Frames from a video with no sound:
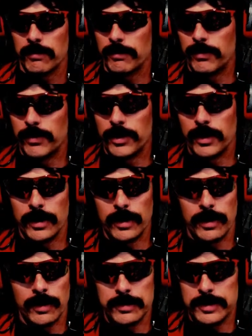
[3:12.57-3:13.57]

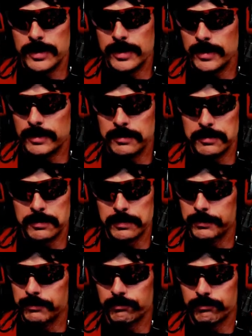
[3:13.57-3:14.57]
the
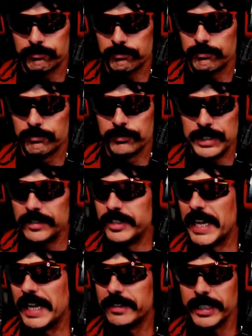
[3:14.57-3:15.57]
the
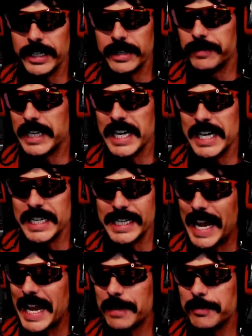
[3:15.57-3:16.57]
intensity of an end
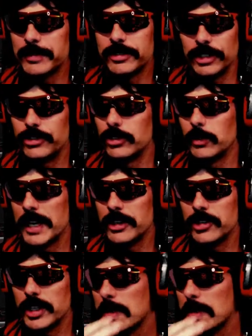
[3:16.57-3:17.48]
game situation.